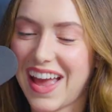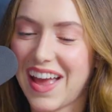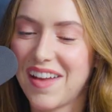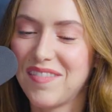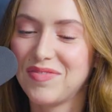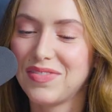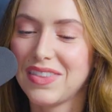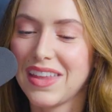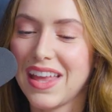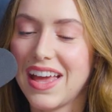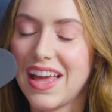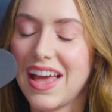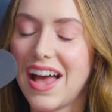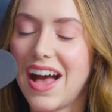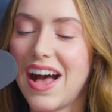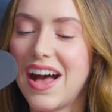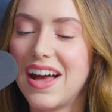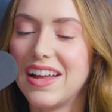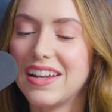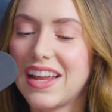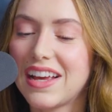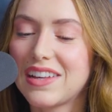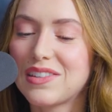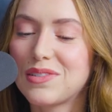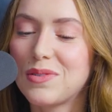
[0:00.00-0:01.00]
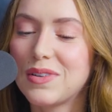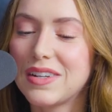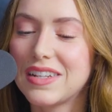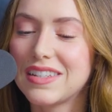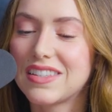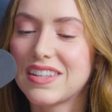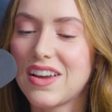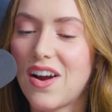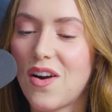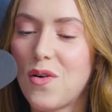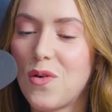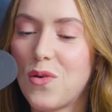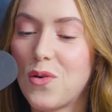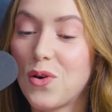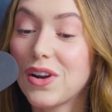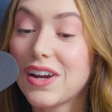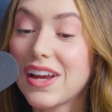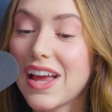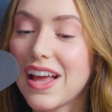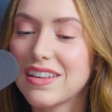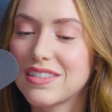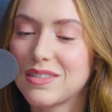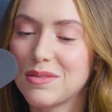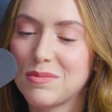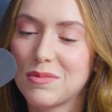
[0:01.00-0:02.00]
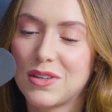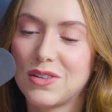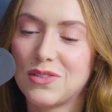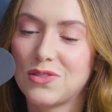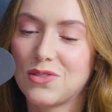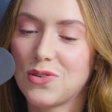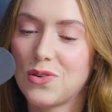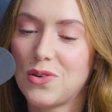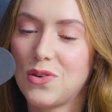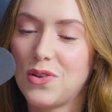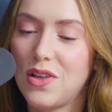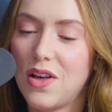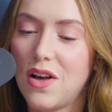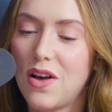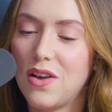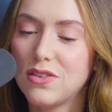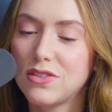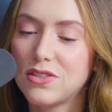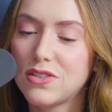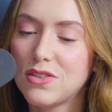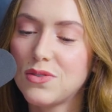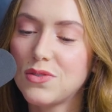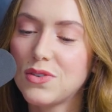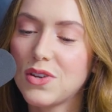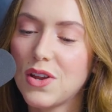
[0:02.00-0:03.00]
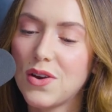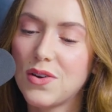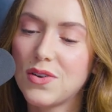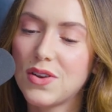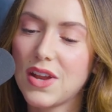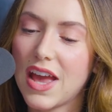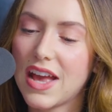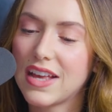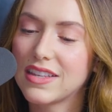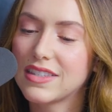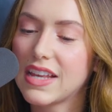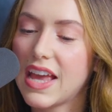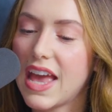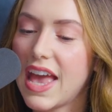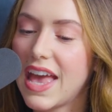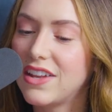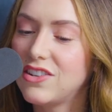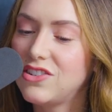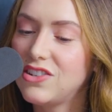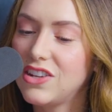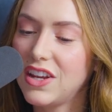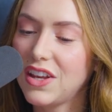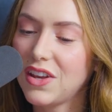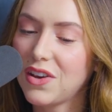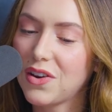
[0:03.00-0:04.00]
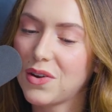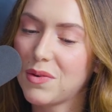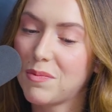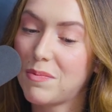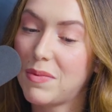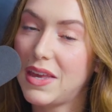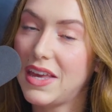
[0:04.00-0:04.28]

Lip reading: Okay. Next one is orgasm control, also known as edging or